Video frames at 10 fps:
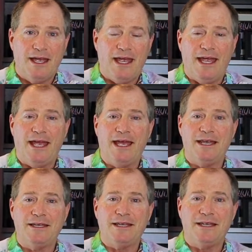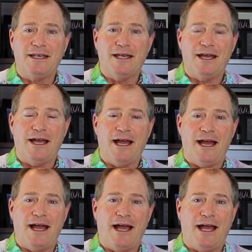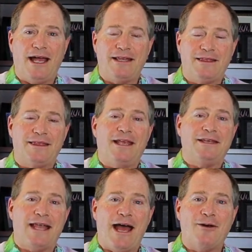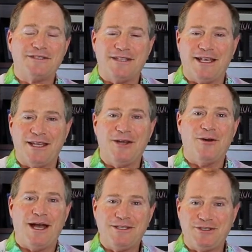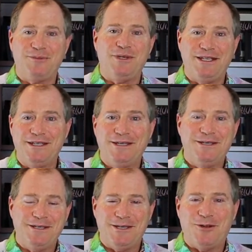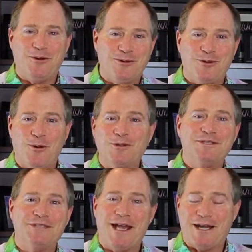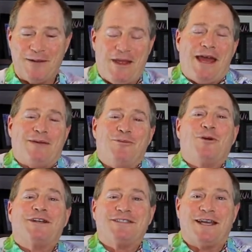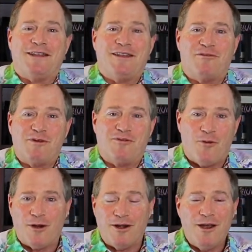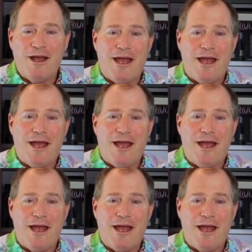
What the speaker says: And I think now it's like, I should be, old and tired. I'm not. I'm more excited than ever before.